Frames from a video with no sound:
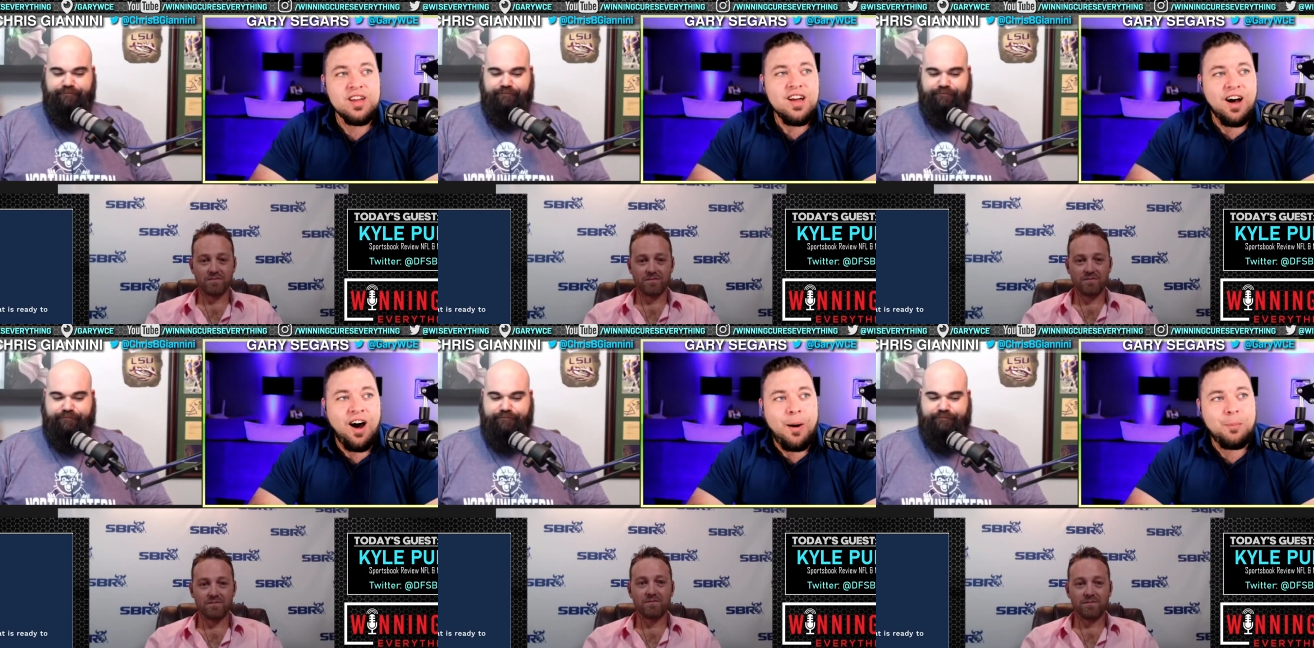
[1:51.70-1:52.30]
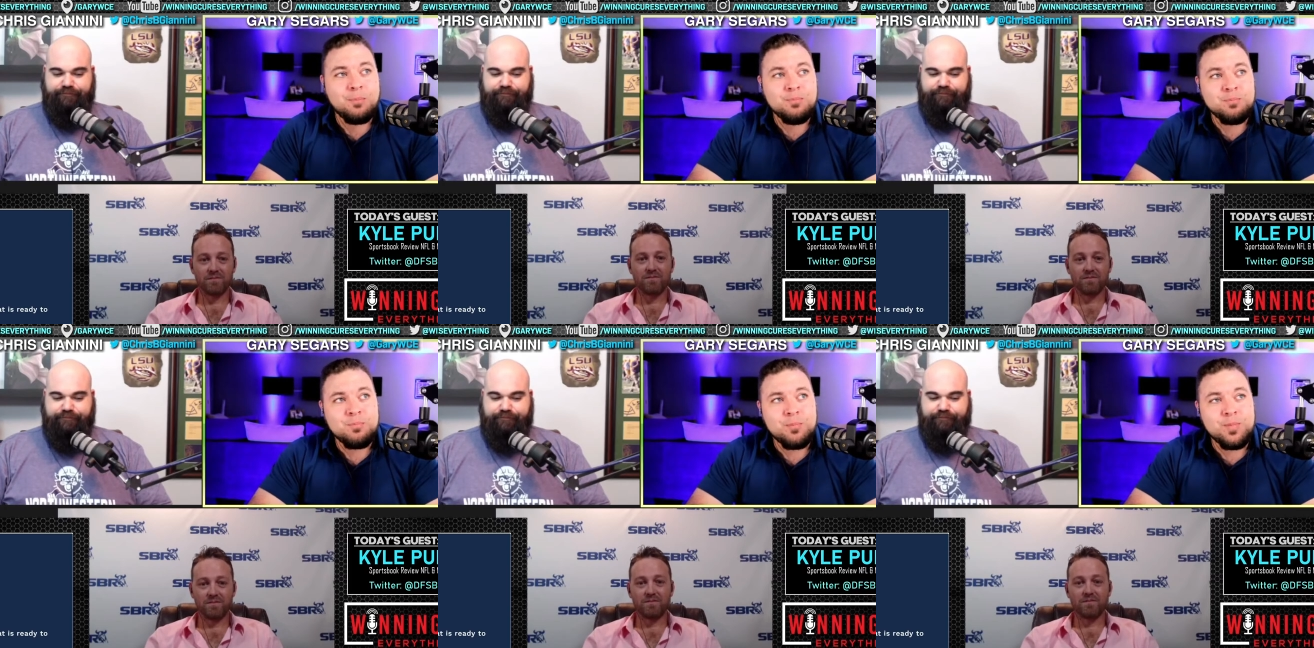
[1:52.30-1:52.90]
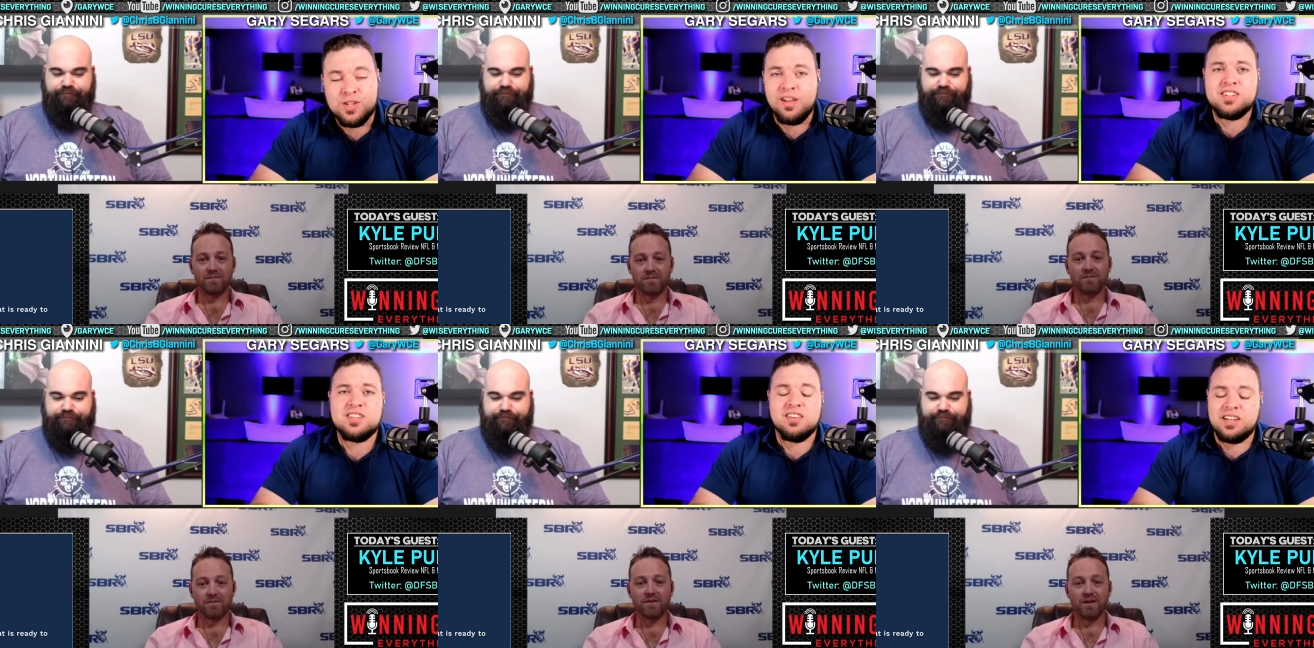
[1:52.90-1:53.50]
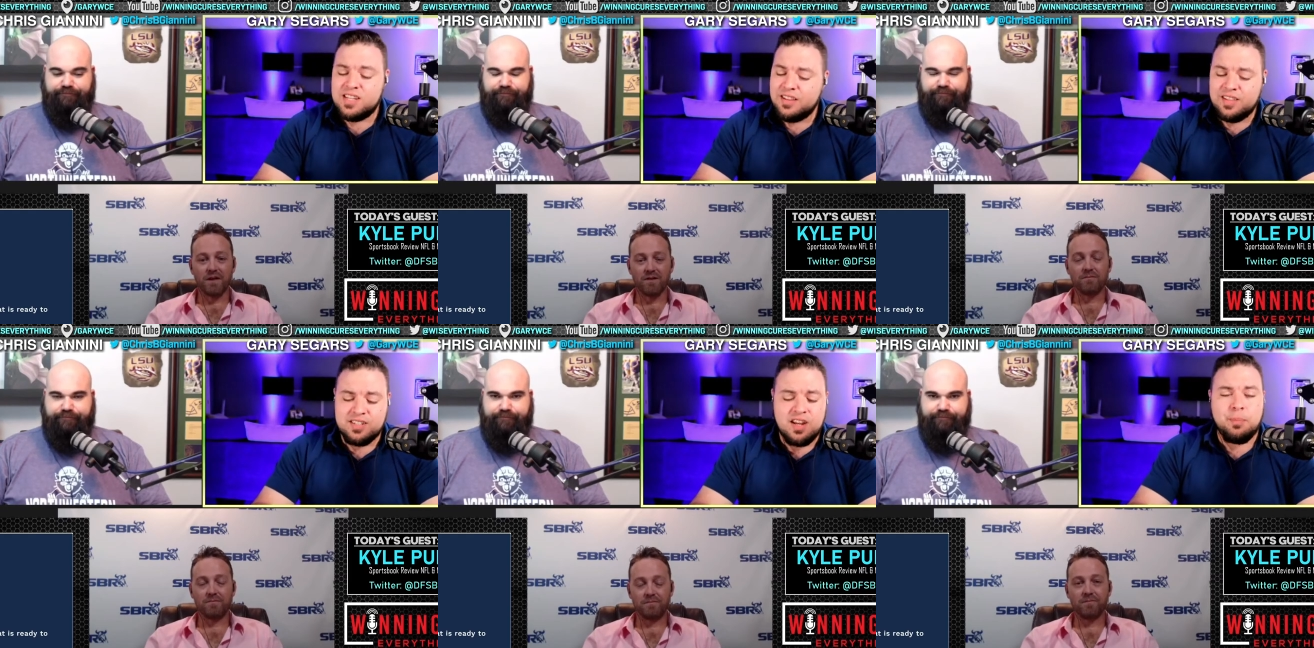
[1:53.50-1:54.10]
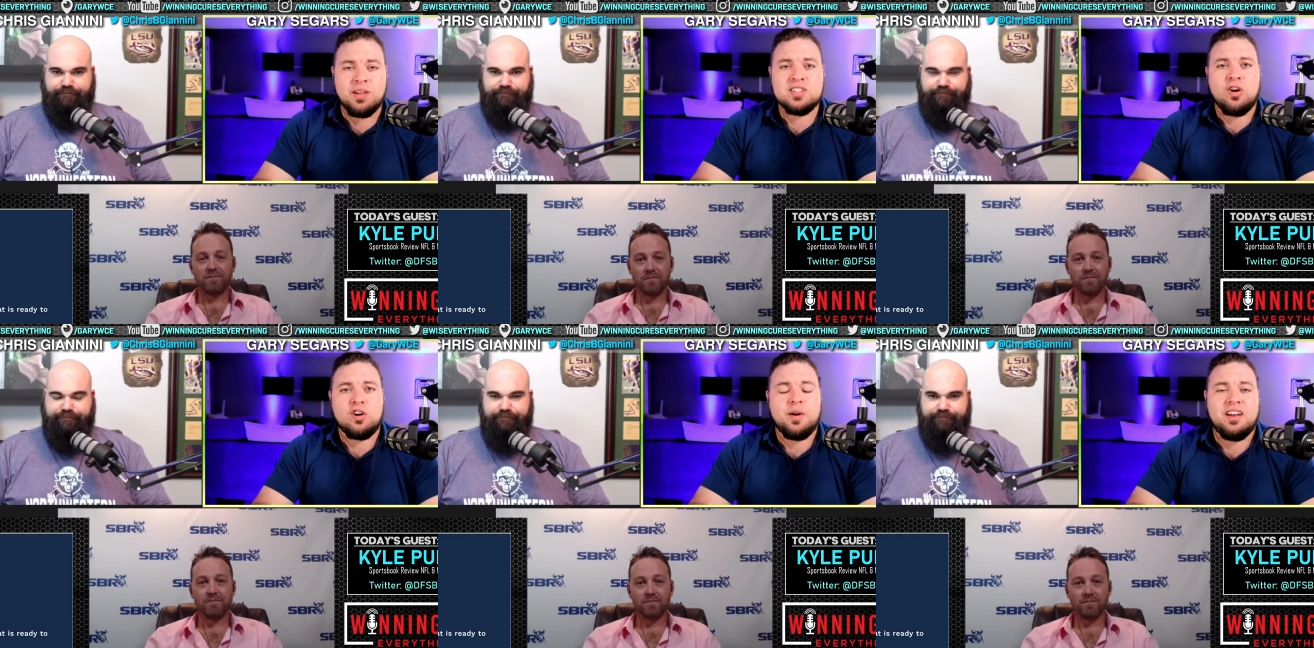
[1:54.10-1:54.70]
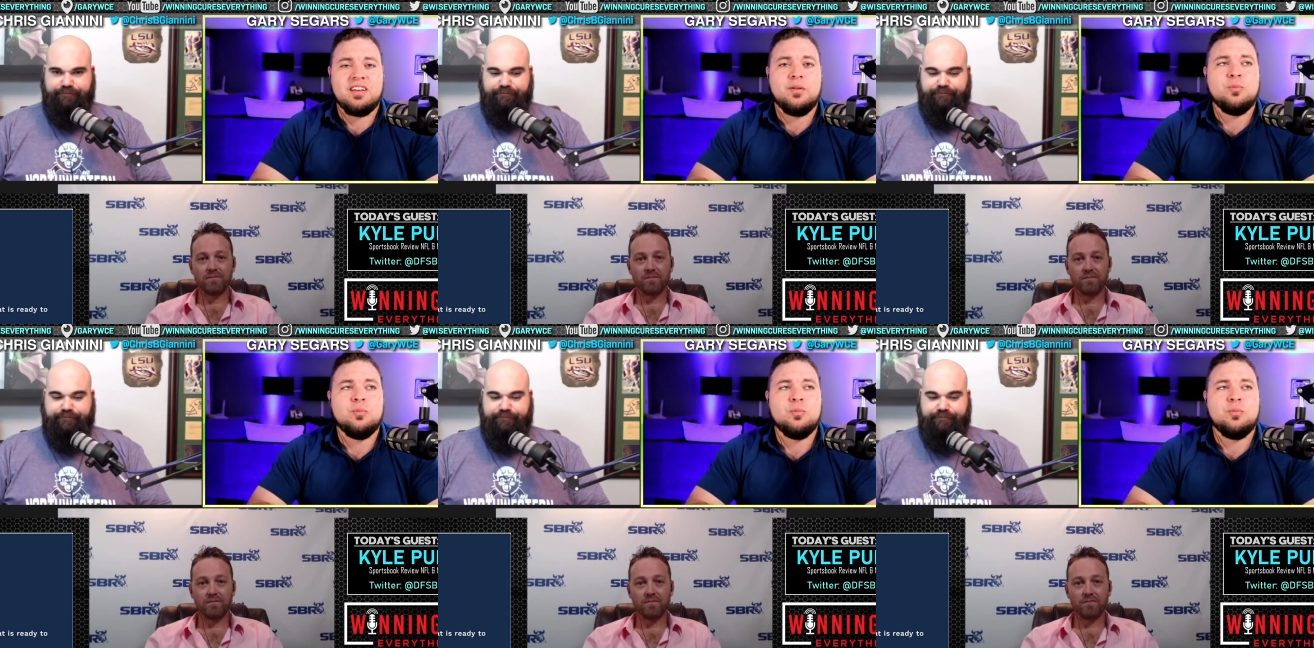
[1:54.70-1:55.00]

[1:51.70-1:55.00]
Speaker 1: Um, so let's let's hit this up. Let's talk about it.